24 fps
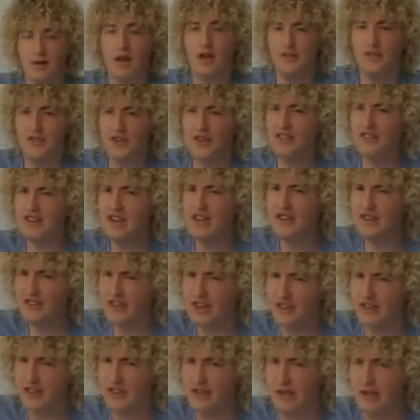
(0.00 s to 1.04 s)

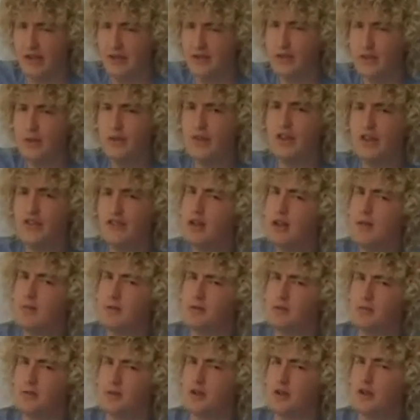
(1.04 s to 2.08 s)
1660 saw the
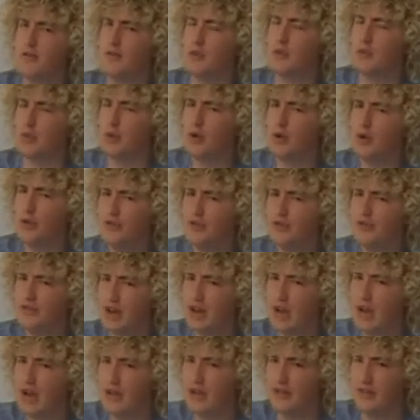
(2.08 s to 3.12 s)
establishment of the Royal
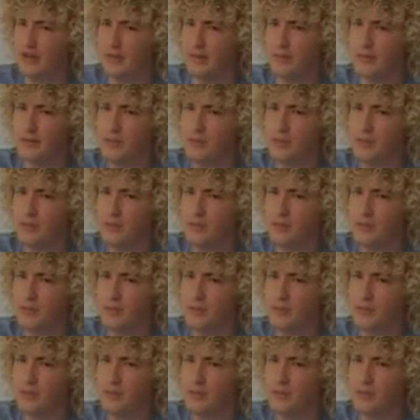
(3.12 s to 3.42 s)
Society,